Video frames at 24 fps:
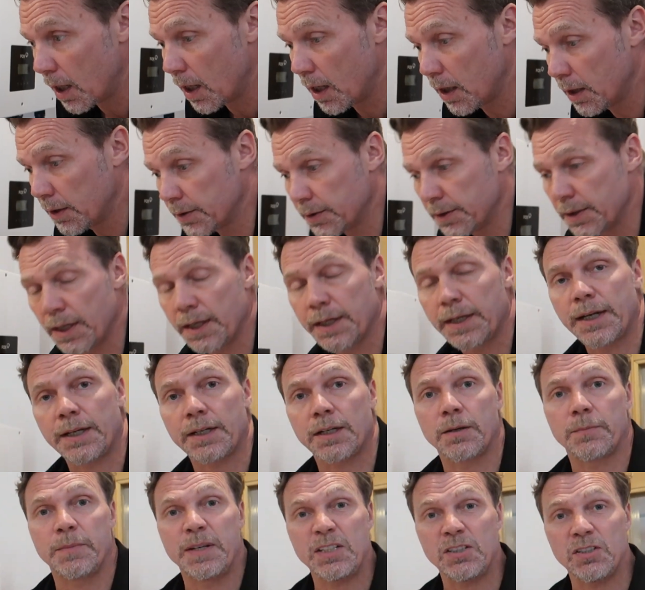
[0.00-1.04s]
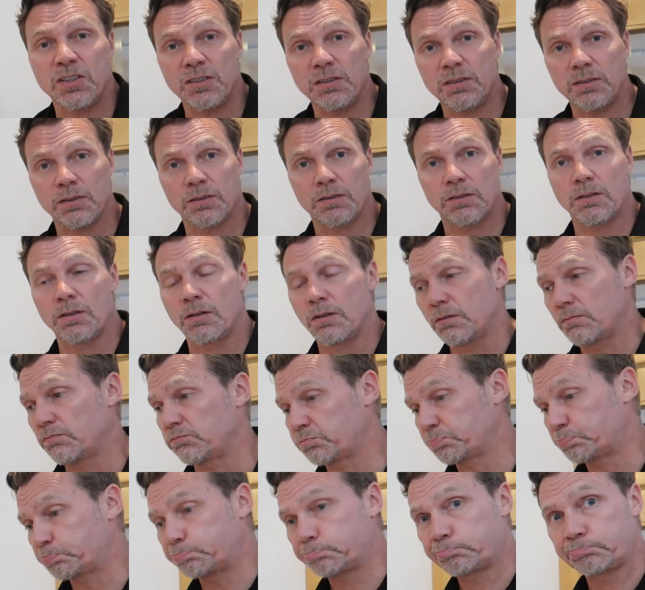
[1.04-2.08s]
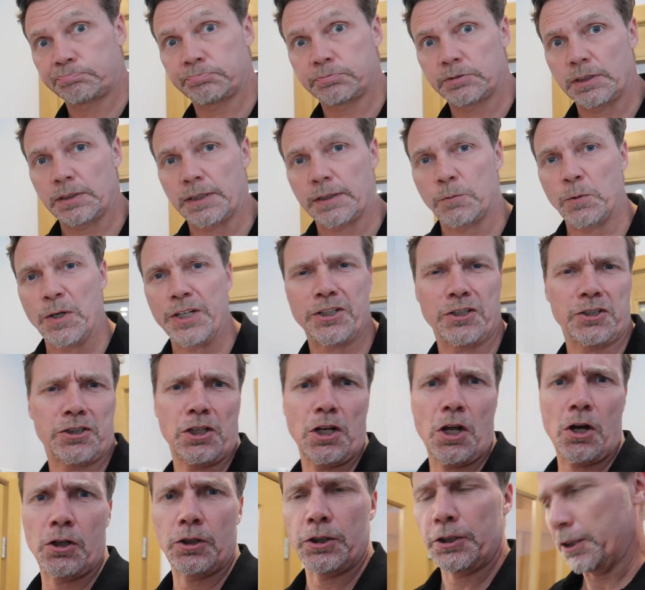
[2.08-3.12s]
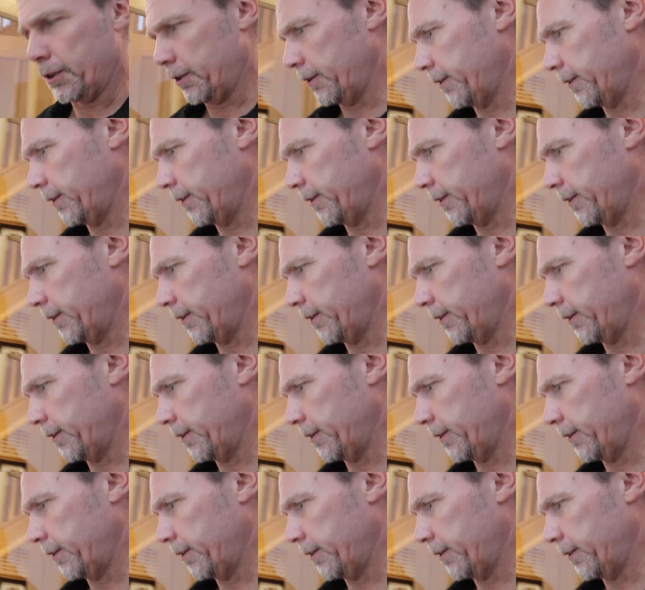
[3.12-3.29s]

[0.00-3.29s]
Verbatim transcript: and uh, get commissioned. So wish us luck.